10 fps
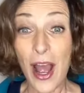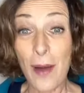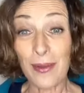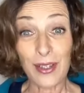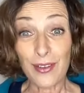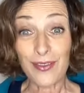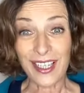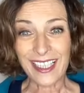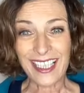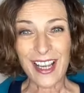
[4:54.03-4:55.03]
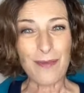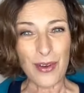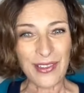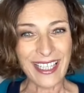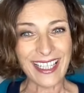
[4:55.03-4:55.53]
But no, finally I'm
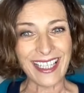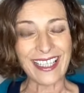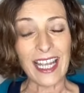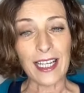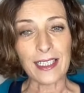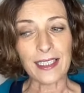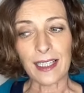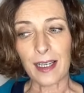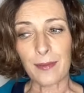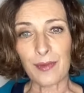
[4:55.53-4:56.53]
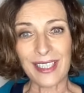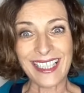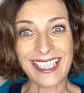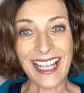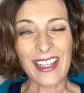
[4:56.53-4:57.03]
owning it, and I'm really
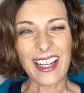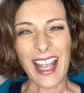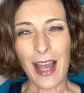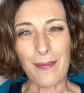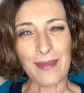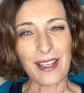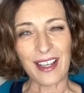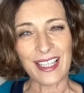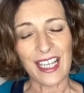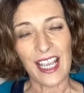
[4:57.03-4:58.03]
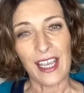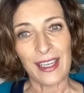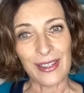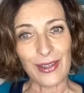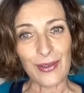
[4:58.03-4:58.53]
glad that I am, because,
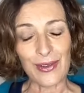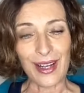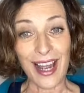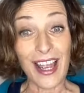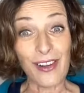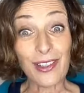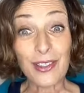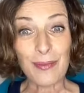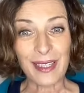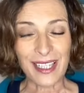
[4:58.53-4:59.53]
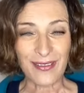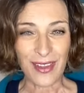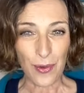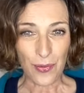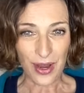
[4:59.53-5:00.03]
you know, I also believe
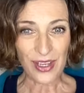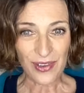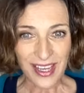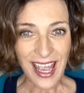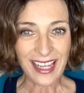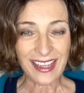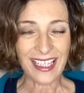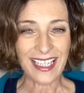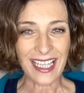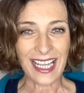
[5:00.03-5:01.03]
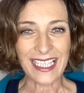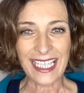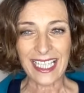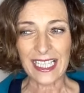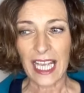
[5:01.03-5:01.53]
that when you get these
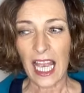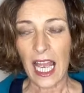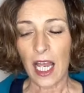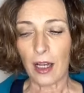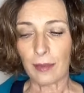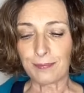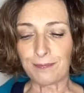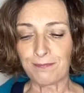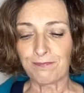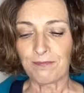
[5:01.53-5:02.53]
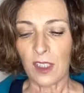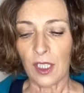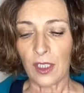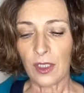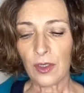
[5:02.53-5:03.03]
ideas,
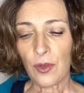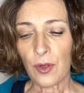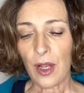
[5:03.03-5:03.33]
you know,